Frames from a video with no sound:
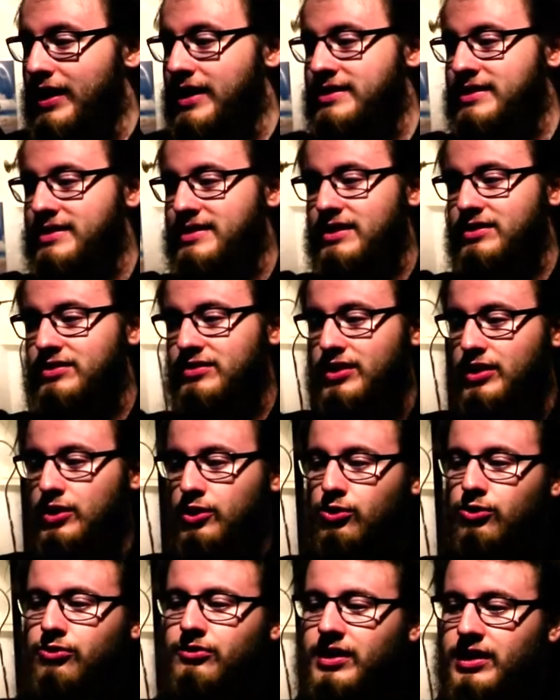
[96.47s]
He's essentially
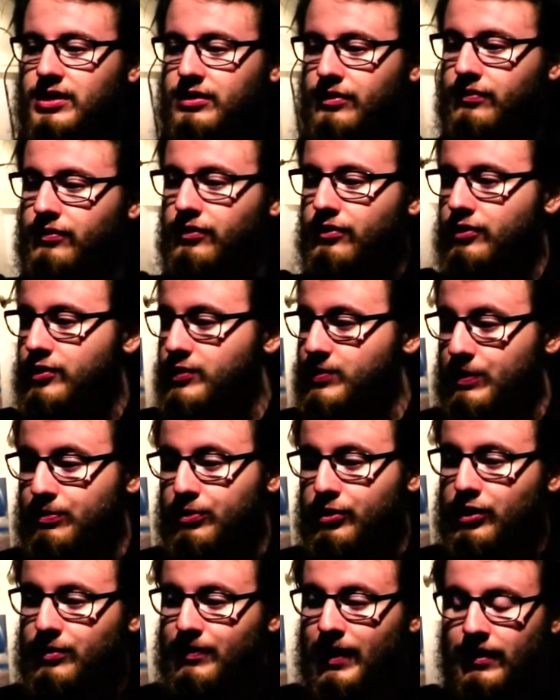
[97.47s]
clawing at the floor as we
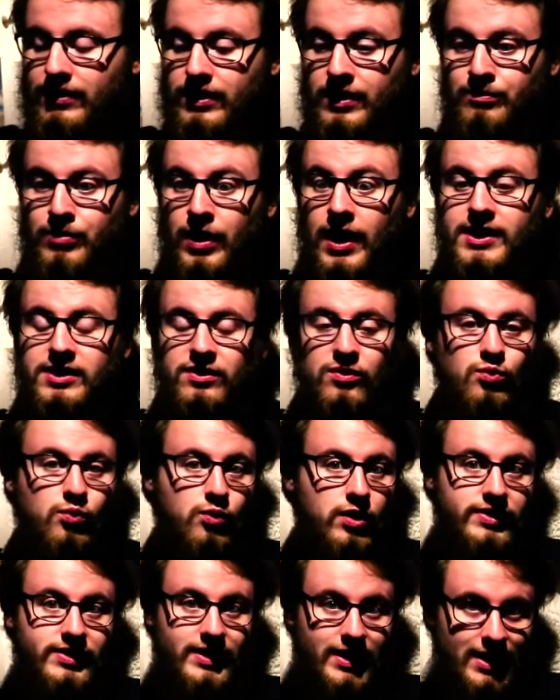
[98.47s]
pull him out. Like, Biden
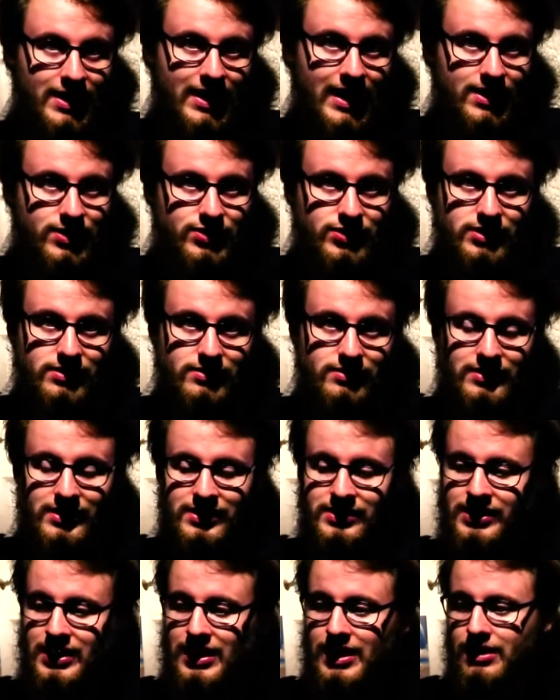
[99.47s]
won the election
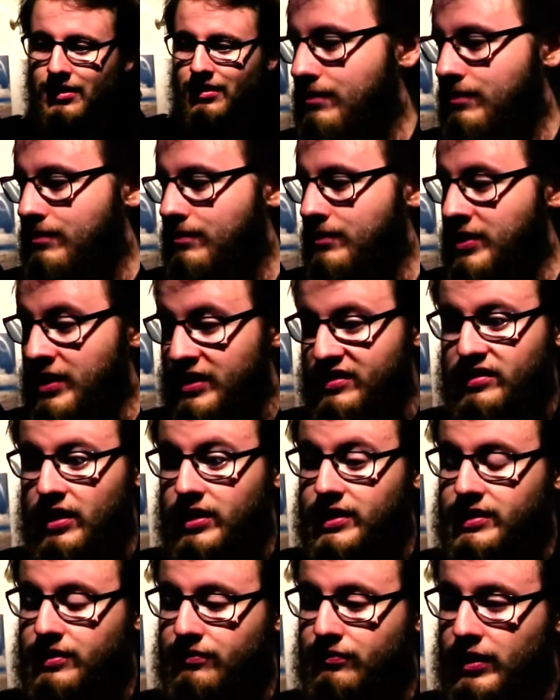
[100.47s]
this year,
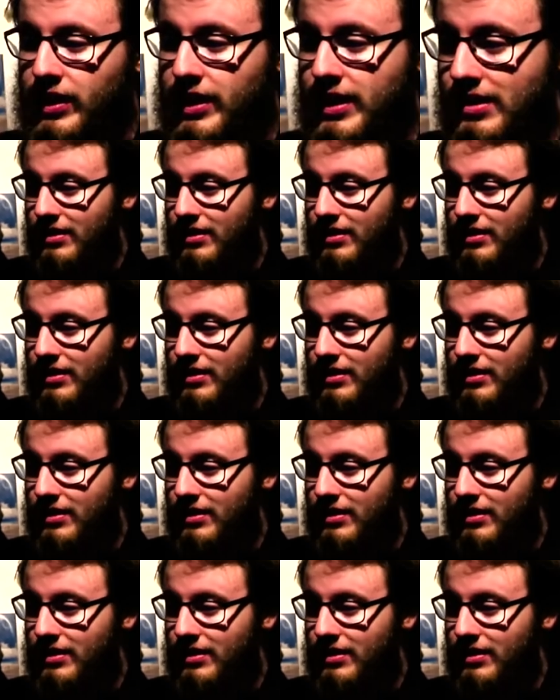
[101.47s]
decisively.